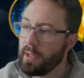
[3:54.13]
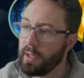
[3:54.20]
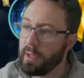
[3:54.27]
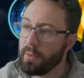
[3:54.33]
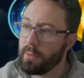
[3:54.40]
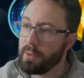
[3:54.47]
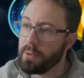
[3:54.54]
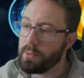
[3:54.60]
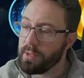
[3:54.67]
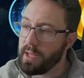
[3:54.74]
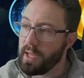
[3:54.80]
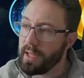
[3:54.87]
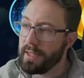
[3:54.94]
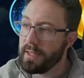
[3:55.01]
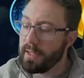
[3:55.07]
which was
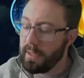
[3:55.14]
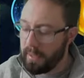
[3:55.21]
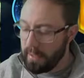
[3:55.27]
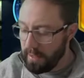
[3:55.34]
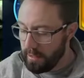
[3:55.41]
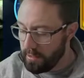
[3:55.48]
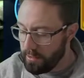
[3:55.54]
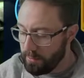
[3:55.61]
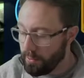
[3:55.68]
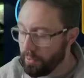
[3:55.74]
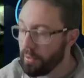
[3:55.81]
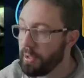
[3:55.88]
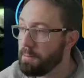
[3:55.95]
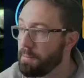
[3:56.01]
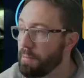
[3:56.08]
handy. So we've got
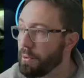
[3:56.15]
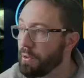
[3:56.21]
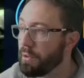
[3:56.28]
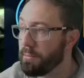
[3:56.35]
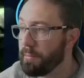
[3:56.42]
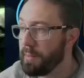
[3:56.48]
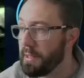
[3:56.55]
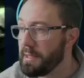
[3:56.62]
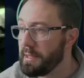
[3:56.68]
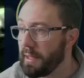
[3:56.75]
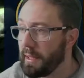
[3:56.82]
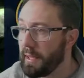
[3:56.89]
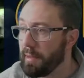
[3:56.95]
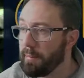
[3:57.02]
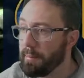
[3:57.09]
these books from beating the
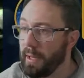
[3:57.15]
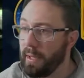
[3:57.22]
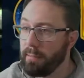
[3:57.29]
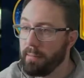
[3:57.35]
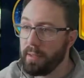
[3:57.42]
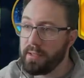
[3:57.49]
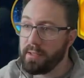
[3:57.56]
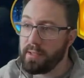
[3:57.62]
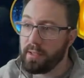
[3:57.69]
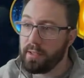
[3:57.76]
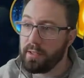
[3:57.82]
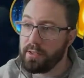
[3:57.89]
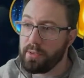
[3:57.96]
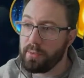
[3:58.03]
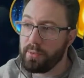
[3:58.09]
campaign basically,
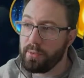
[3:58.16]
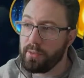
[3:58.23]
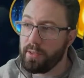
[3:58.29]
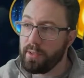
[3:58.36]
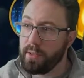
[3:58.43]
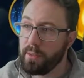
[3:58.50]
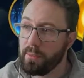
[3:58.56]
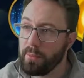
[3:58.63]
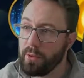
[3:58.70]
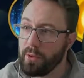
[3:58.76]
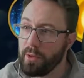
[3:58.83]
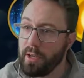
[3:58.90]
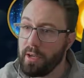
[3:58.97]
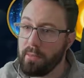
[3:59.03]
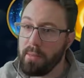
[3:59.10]
so we've
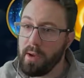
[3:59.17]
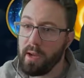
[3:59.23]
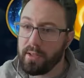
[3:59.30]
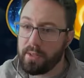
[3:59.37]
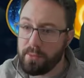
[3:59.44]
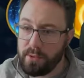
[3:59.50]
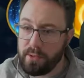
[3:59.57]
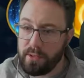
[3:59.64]
got her maxed, which is